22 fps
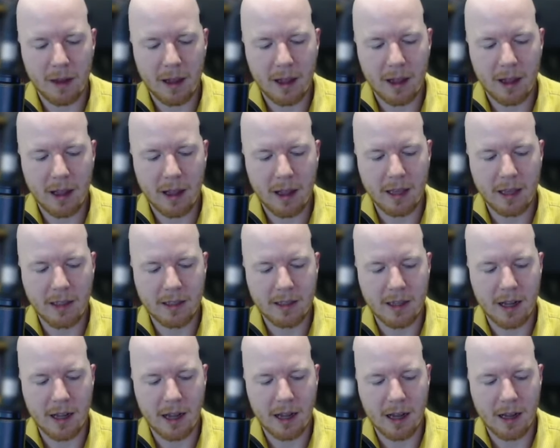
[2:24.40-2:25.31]
it
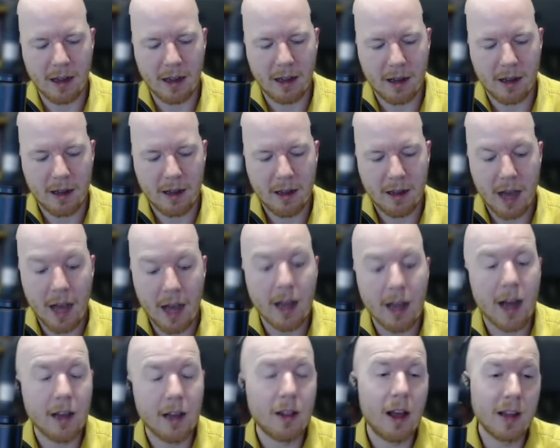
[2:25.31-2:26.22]
uh, I,
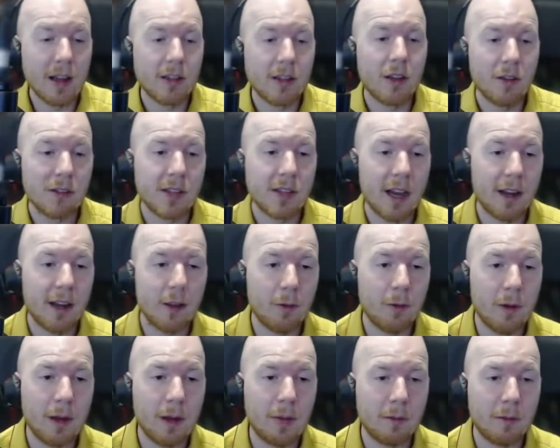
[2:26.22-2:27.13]
I, liked Other Side of the
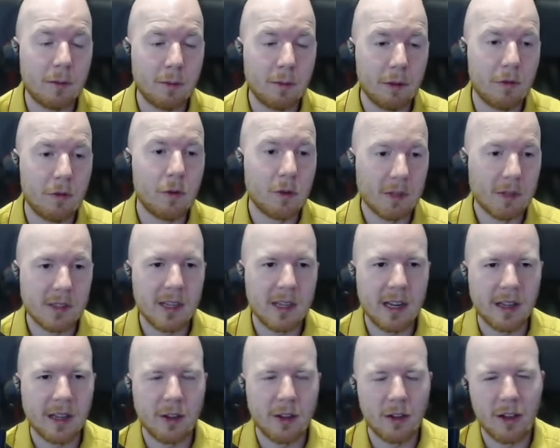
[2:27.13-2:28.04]
Wind before
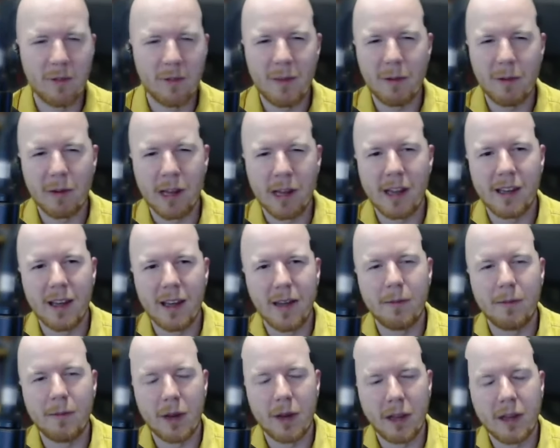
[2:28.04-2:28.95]
seeing The Love Me When I
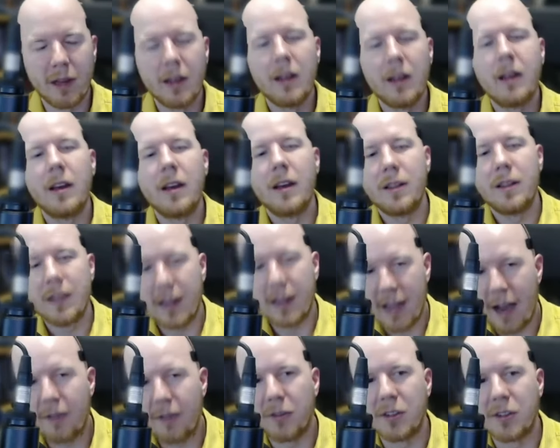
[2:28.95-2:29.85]
Did, but I think
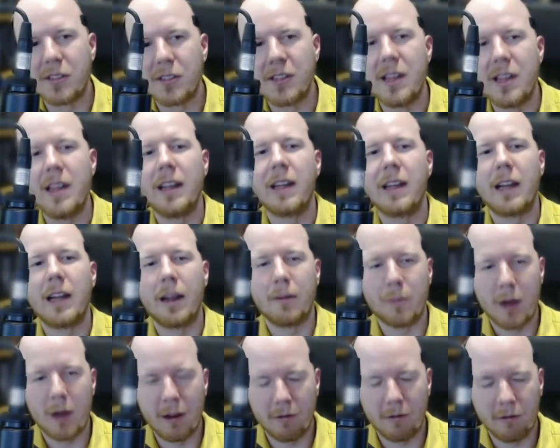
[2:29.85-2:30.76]
after seeing it, I,
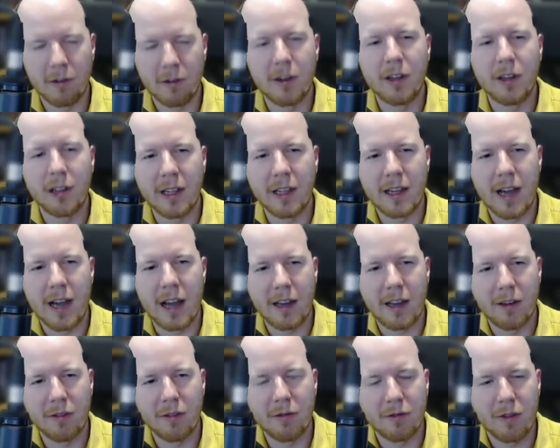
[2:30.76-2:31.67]
I really kind
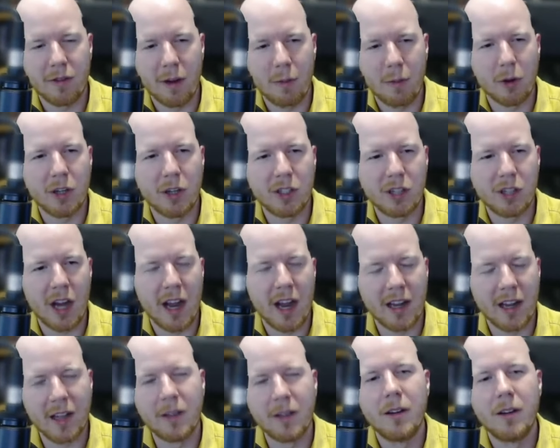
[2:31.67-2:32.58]
of
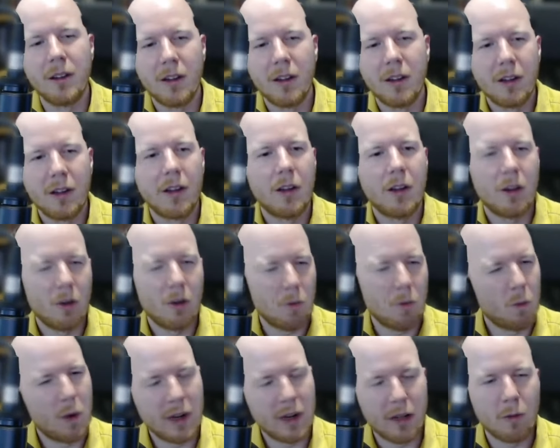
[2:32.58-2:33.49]
appreciated
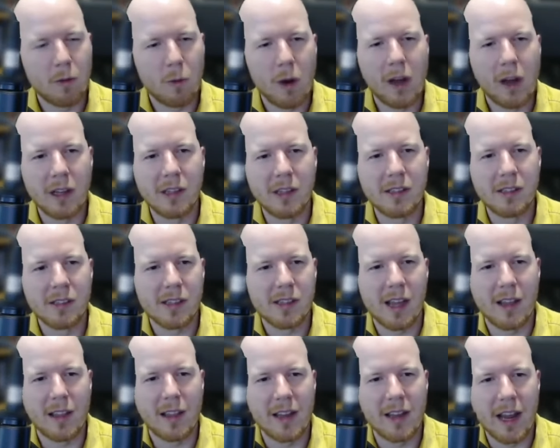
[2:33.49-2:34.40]
what it was
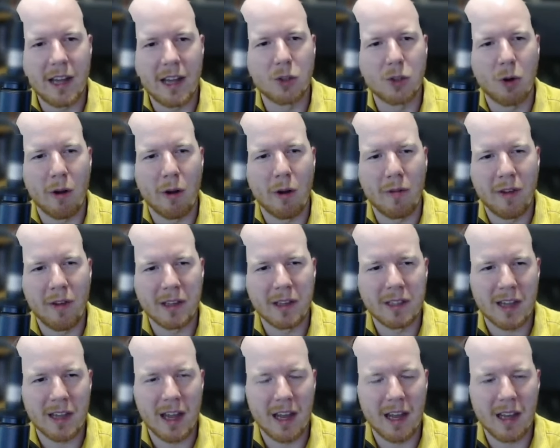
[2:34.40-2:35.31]
and the nature of
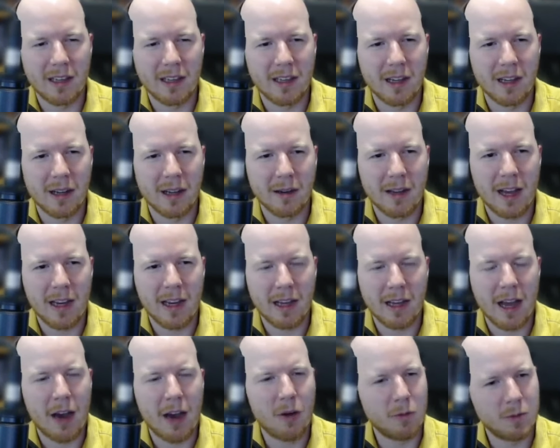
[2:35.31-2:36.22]
it and uh, kind of
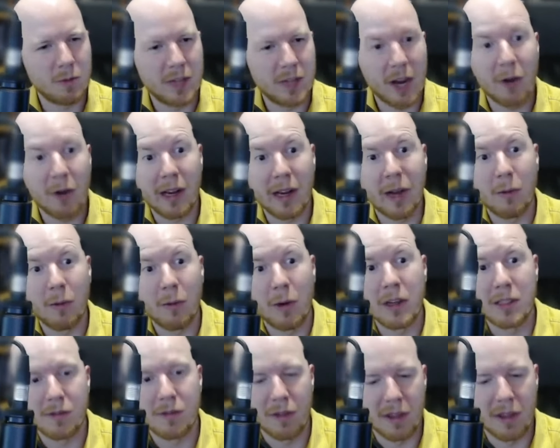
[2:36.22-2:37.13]
how daring it
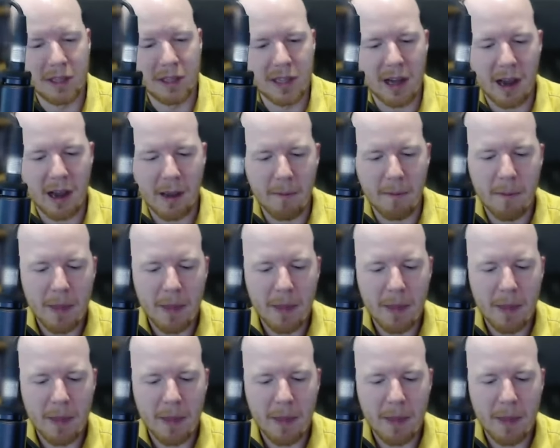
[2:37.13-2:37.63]
was for the time.